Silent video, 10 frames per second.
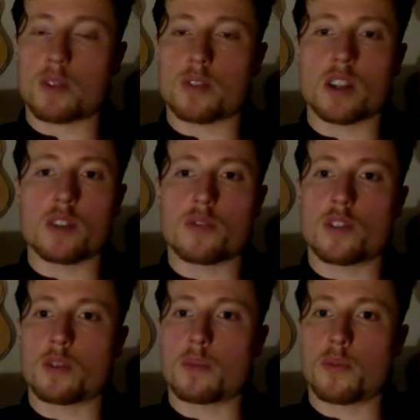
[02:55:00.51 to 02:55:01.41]
to hear
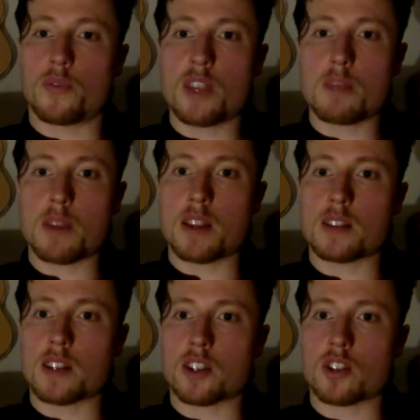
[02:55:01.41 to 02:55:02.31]
from
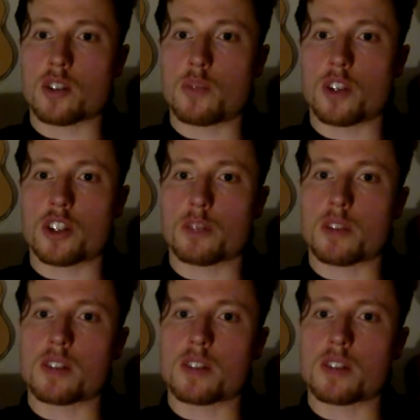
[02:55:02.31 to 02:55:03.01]
females actually watching my